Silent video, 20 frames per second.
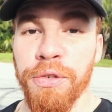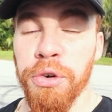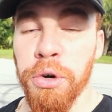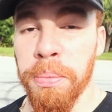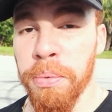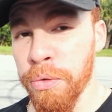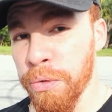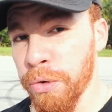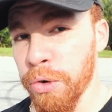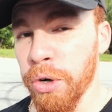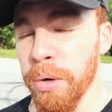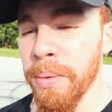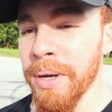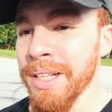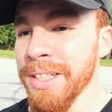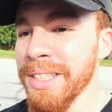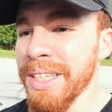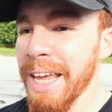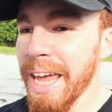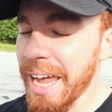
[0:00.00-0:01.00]
for
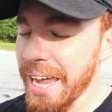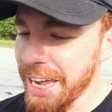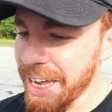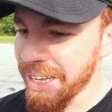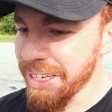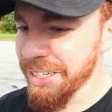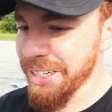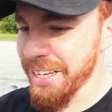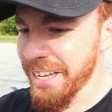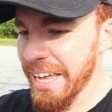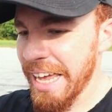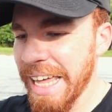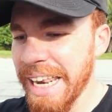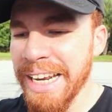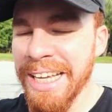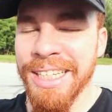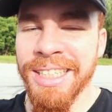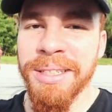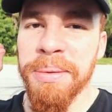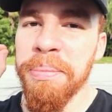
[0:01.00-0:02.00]
performance, and it
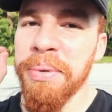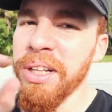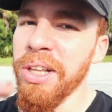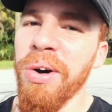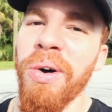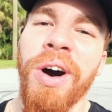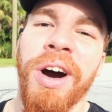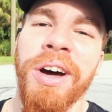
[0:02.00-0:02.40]
is below